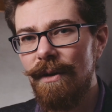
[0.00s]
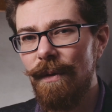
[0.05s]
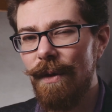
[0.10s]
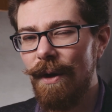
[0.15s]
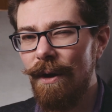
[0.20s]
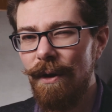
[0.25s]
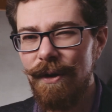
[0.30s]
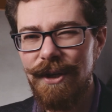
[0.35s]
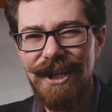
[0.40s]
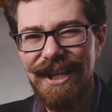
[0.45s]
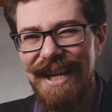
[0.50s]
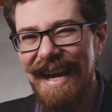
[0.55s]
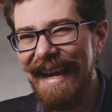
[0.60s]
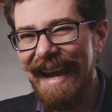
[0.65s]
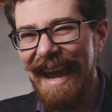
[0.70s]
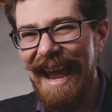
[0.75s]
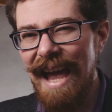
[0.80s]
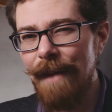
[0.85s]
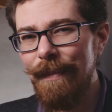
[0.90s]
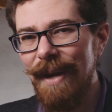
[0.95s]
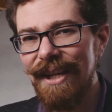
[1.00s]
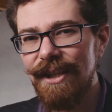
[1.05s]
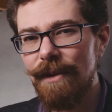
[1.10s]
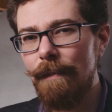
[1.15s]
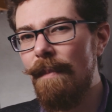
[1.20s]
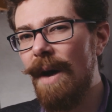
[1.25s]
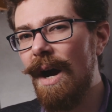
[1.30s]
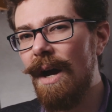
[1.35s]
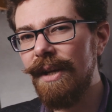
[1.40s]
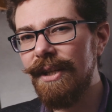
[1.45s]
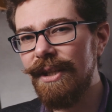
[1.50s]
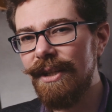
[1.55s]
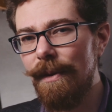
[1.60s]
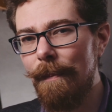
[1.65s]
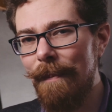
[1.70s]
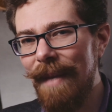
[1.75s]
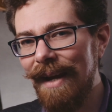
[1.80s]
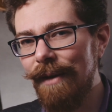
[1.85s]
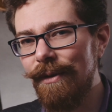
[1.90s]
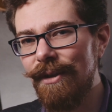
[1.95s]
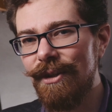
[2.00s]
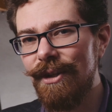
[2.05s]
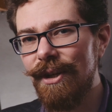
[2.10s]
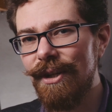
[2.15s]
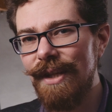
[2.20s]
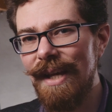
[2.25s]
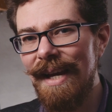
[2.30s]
Got the Logitech MX Master mouse just